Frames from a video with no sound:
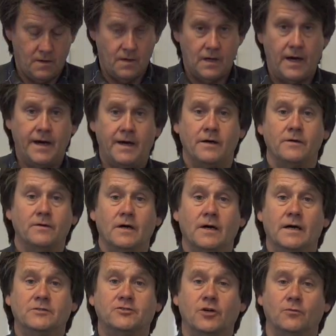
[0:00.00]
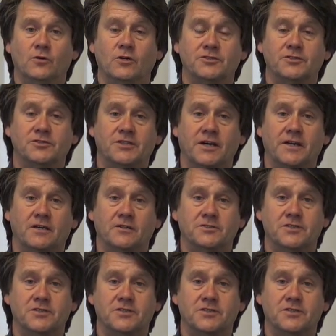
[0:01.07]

Hi, John Wilson, Technical